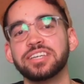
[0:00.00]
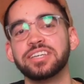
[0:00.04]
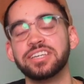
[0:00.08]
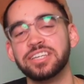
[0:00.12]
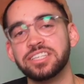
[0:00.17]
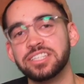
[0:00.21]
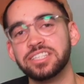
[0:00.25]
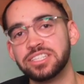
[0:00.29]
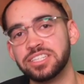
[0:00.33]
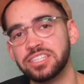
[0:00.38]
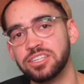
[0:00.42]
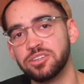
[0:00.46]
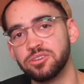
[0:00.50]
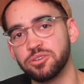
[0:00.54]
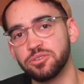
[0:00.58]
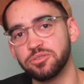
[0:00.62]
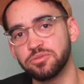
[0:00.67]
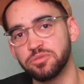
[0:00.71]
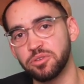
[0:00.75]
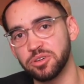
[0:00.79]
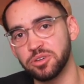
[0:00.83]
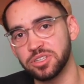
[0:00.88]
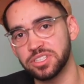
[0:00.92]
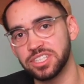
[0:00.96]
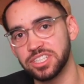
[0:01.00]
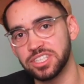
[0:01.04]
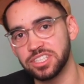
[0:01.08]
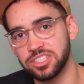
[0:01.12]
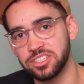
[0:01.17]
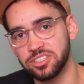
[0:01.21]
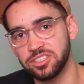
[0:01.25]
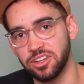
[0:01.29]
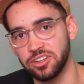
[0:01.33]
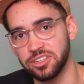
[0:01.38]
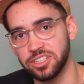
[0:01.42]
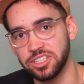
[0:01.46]
easier for the
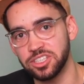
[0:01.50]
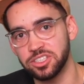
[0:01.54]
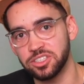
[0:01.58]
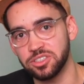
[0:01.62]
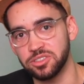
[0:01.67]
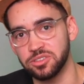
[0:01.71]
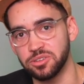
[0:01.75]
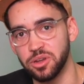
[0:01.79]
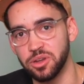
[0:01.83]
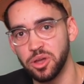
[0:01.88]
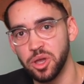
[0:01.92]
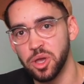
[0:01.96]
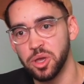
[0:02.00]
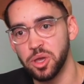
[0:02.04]
installation.